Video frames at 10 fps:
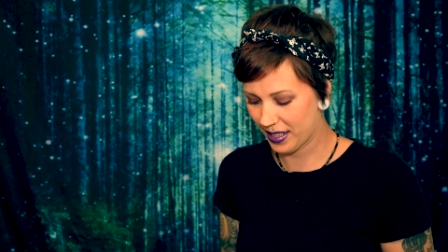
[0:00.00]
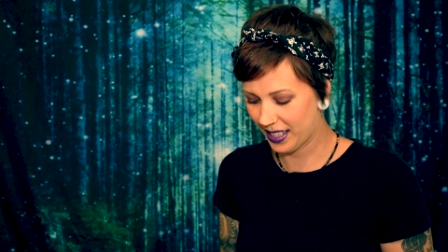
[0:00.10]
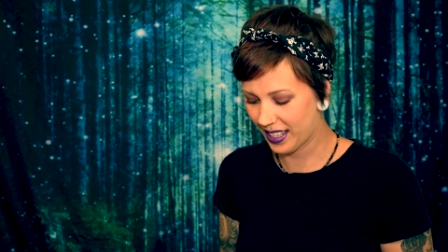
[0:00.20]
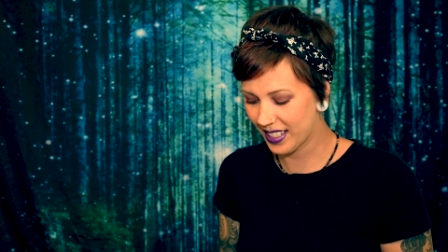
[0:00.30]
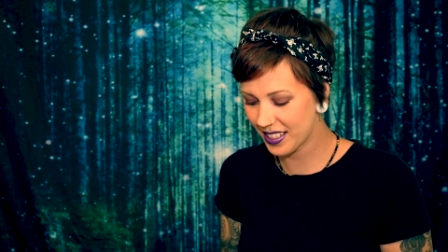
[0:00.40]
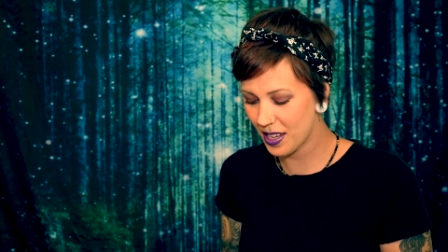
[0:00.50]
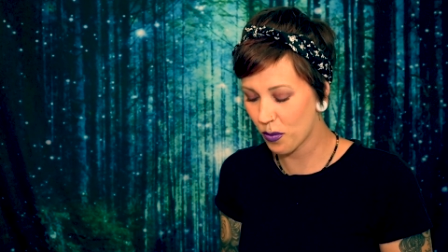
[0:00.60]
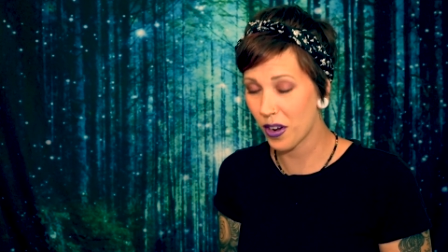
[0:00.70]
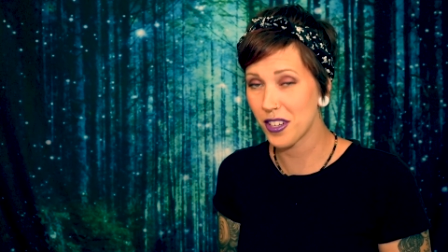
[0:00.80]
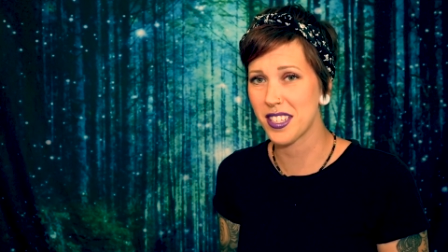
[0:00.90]
Let's keep
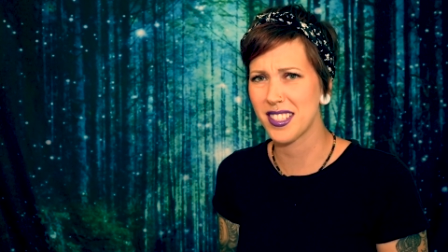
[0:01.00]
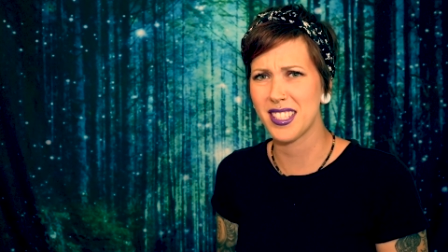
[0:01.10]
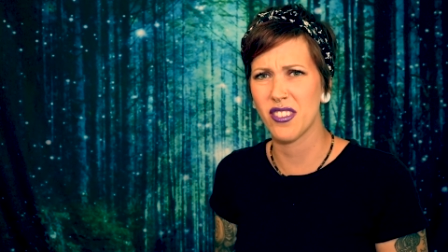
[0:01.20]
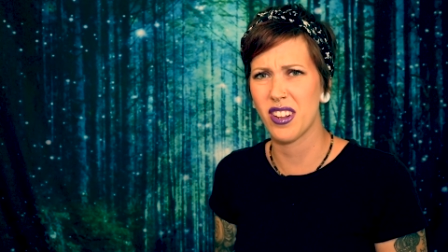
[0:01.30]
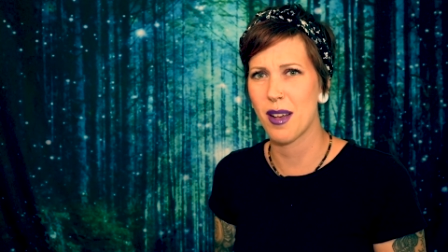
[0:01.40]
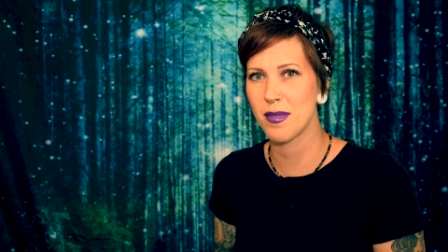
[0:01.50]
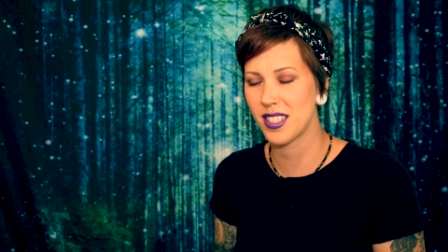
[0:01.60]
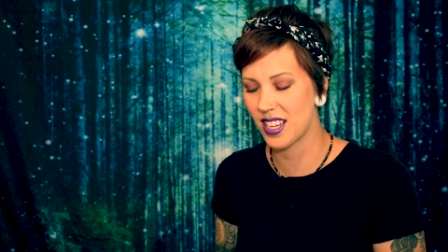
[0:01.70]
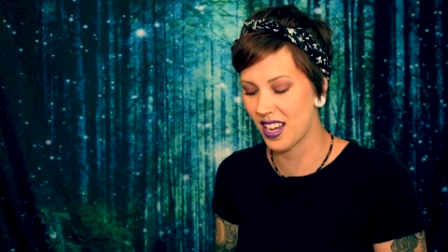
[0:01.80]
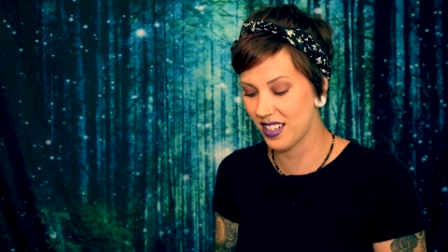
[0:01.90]
watching and see if it happens
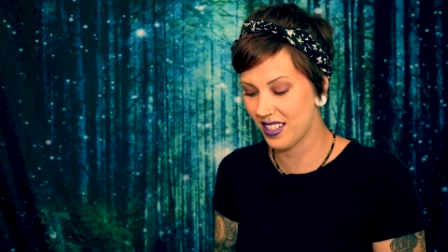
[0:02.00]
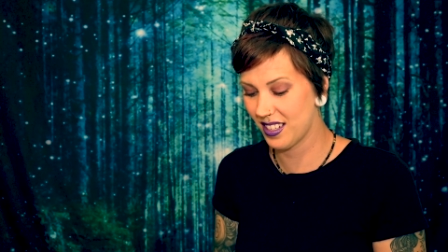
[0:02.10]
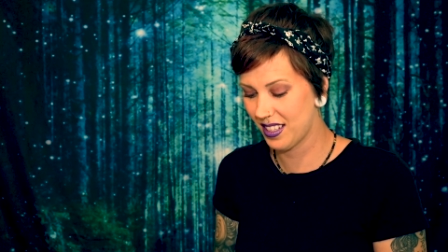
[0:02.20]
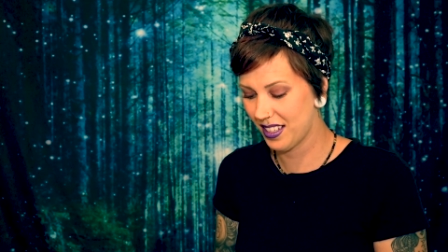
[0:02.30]
again.